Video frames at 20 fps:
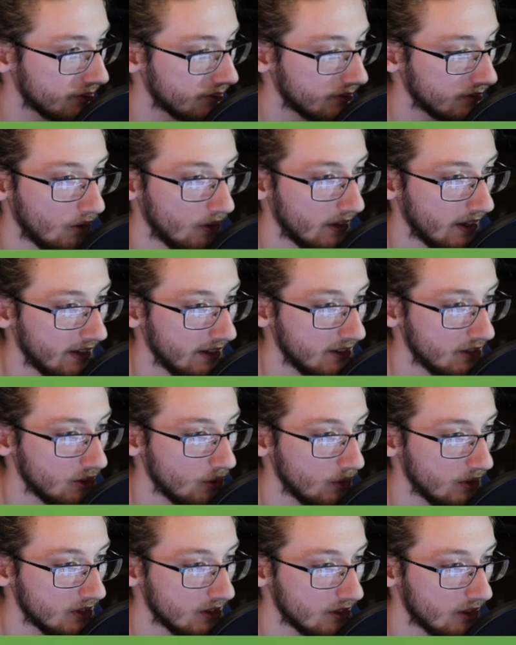Okay,
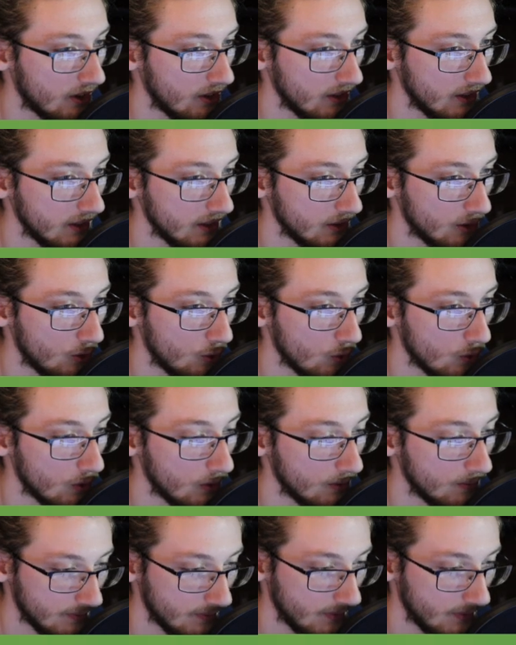so it's Scarlet. Cool.